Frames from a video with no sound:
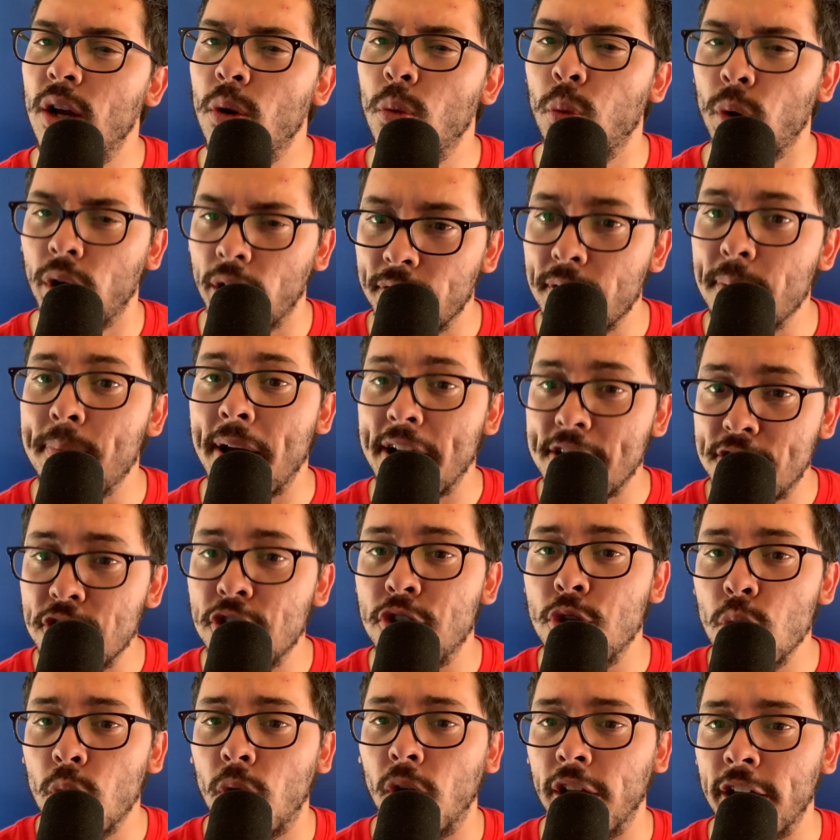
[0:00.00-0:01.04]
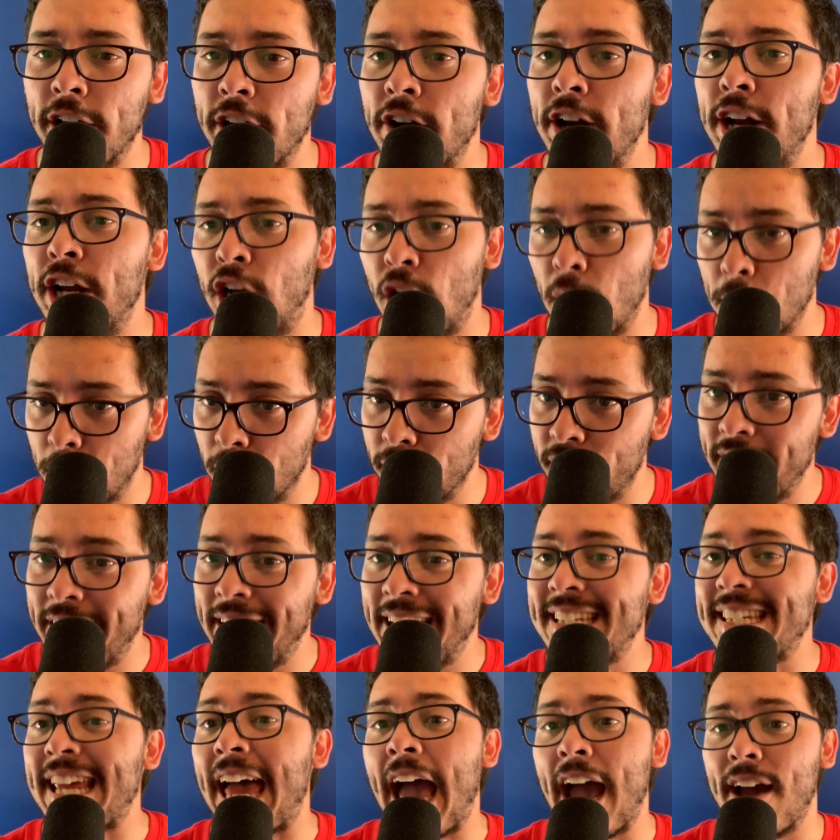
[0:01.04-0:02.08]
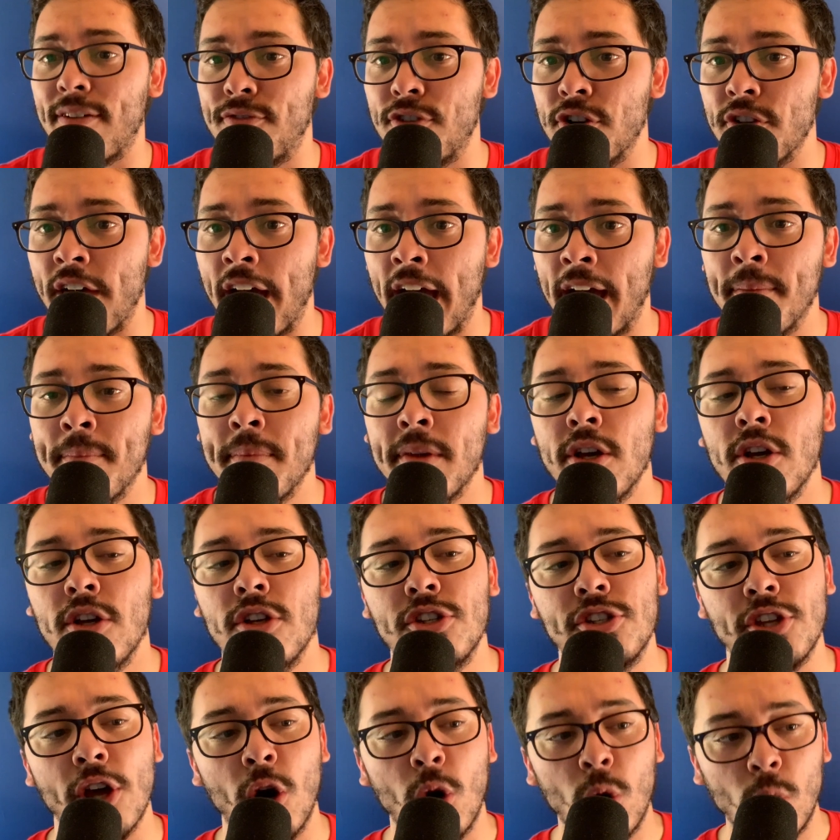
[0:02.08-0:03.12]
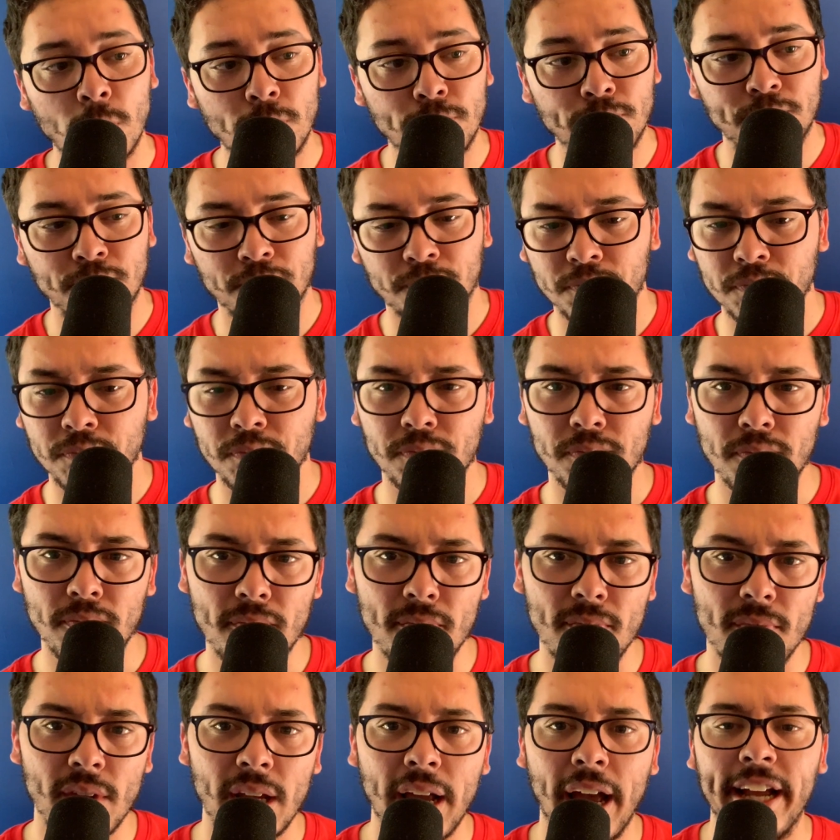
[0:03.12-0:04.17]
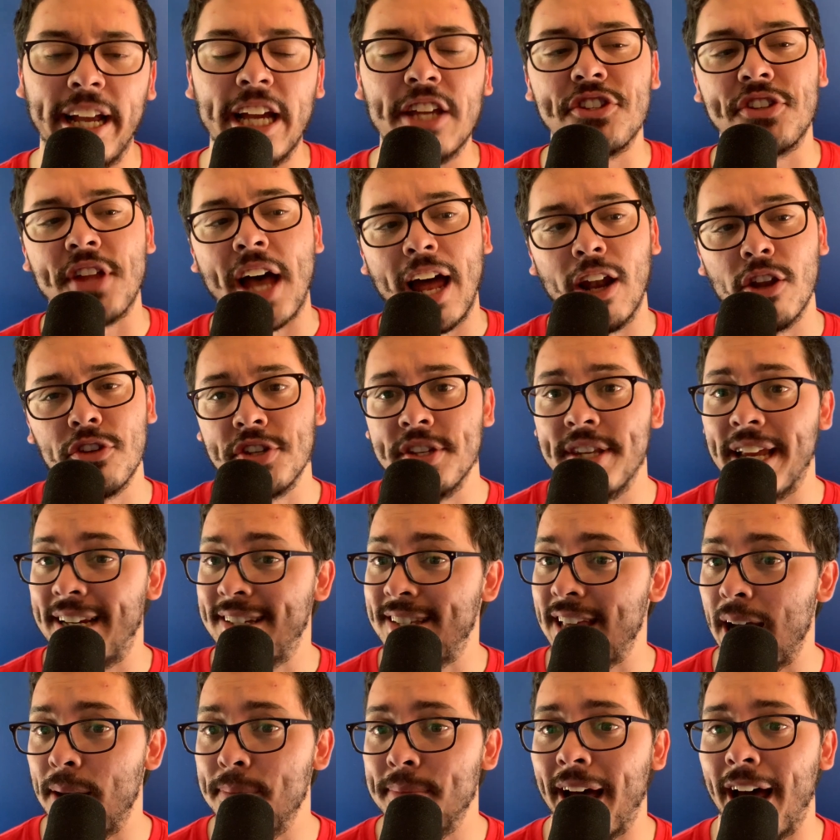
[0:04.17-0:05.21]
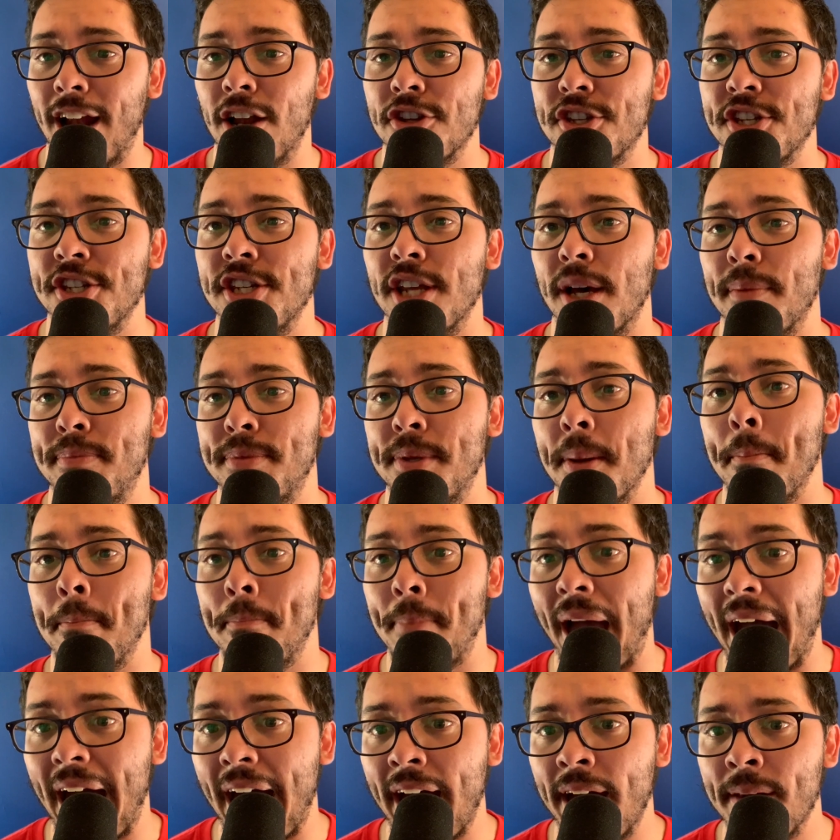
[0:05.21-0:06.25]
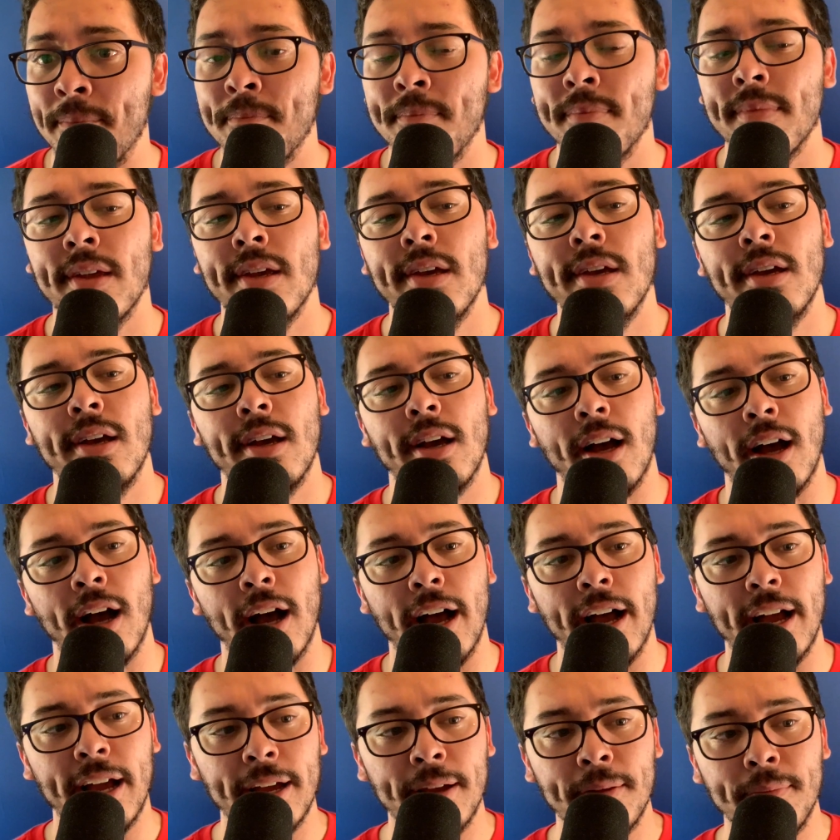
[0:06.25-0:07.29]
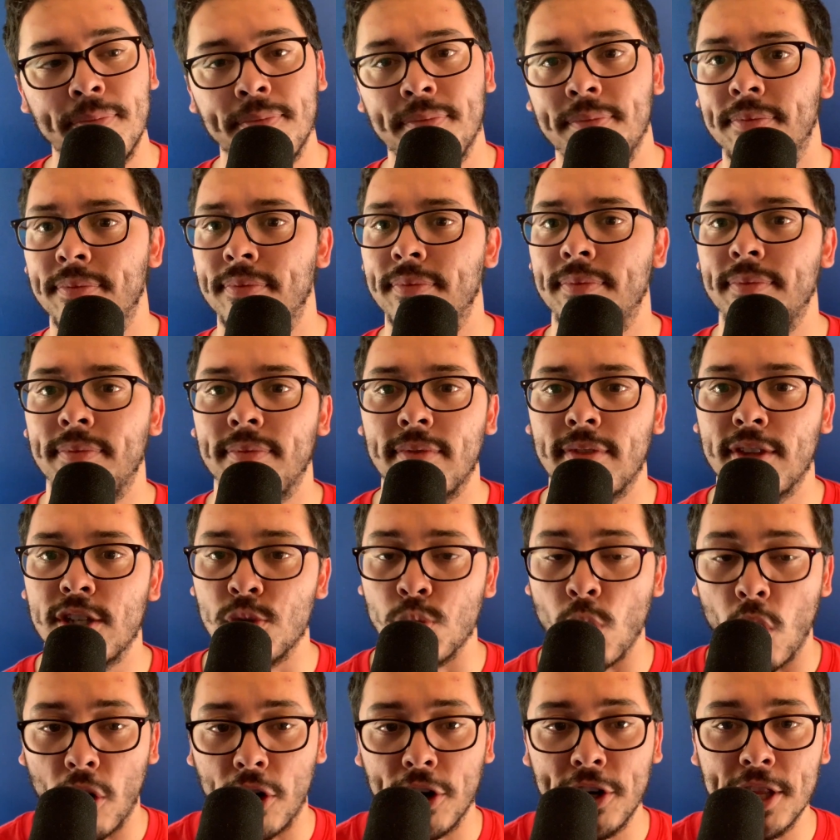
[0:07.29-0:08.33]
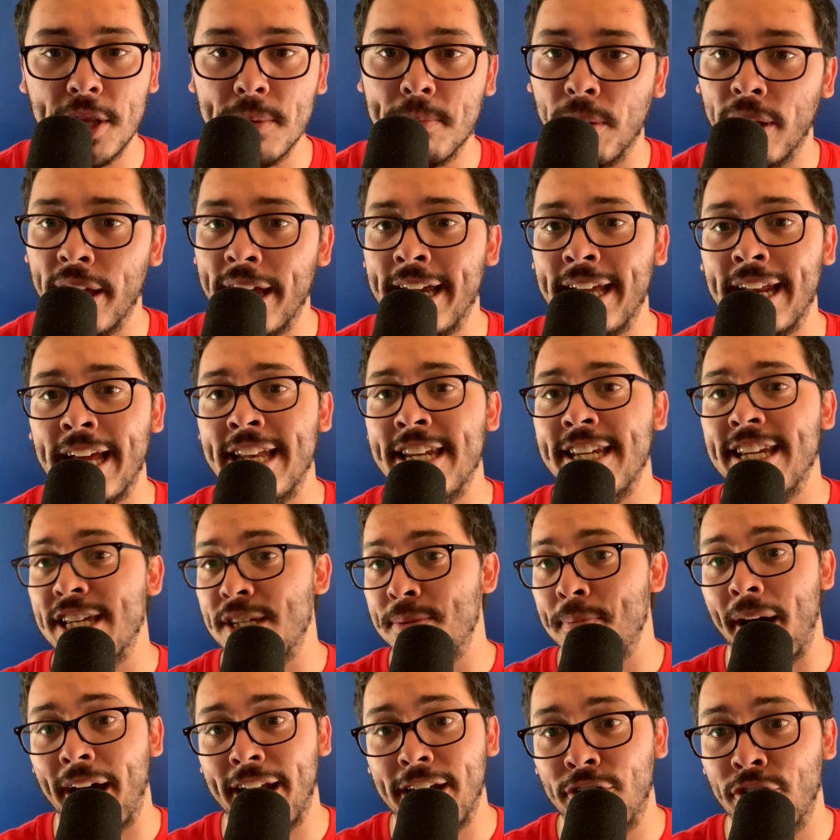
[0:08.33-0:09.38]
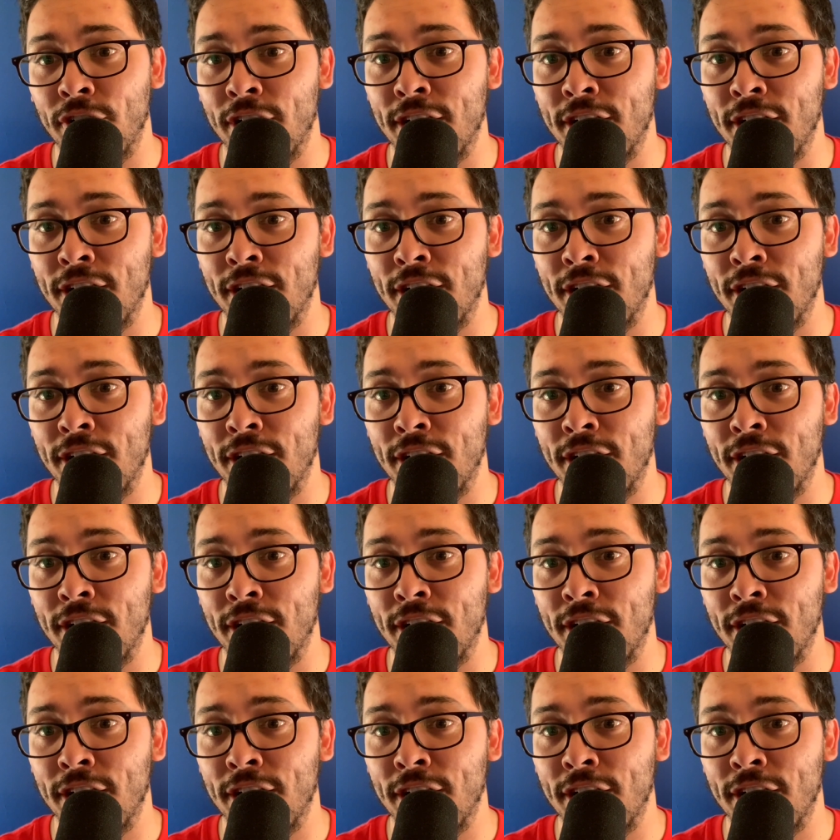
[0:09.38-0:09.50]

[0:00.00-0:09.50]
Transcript: the benches do clear in a couple of innings after that. So I guess Donaldson, next time Donaldson's up to bat, he's walking to the plate, and Yasmani